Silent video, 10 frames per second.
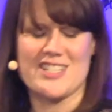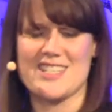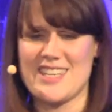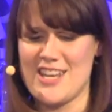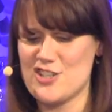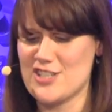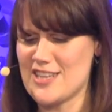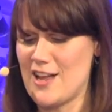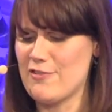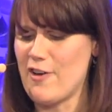to send
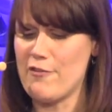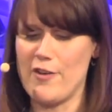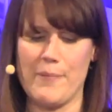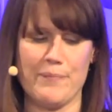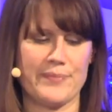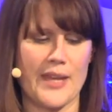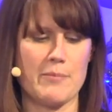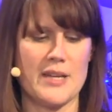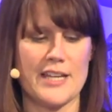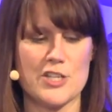yourself off on.
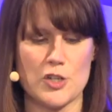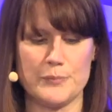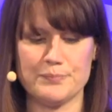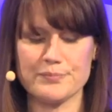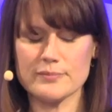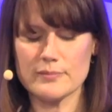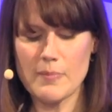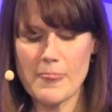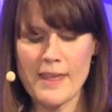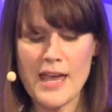I'm nearly done.
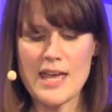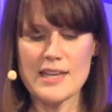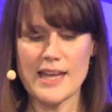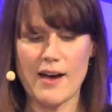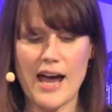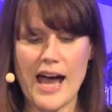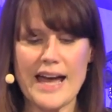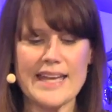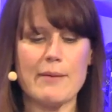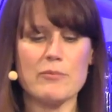Now,
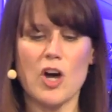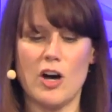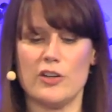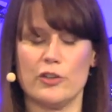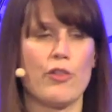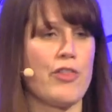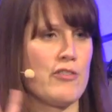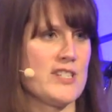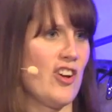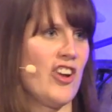I am not an
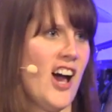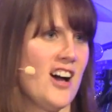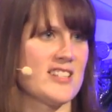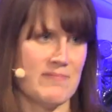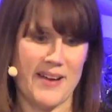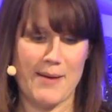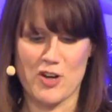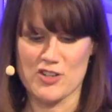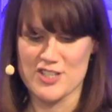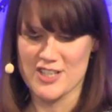authority on art. I'm
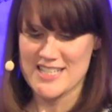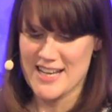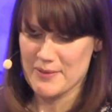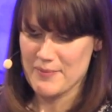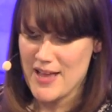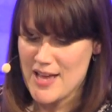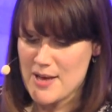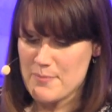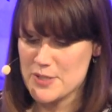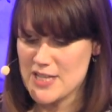not, you can tell.
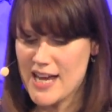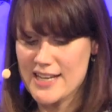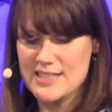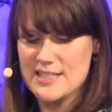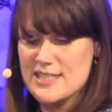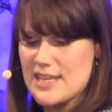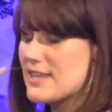But I can see